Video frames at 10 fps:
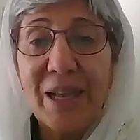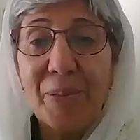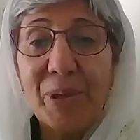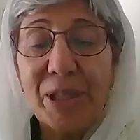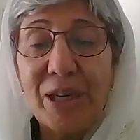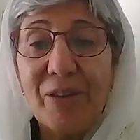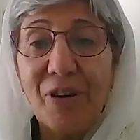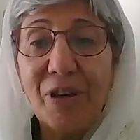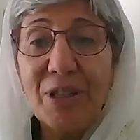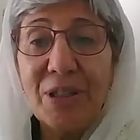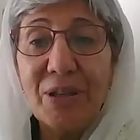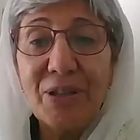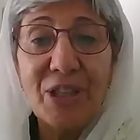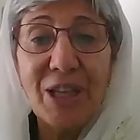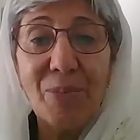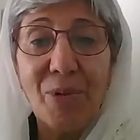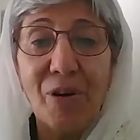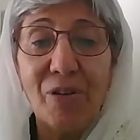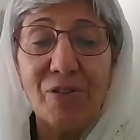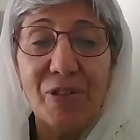But in Afghanistan, some
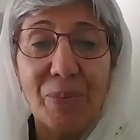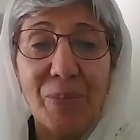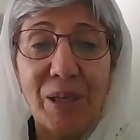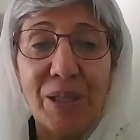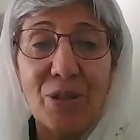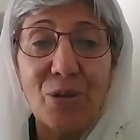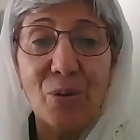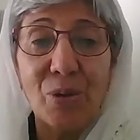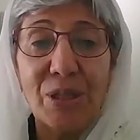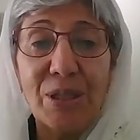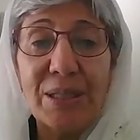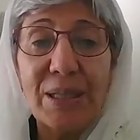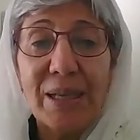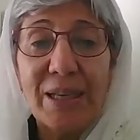of the biggest donors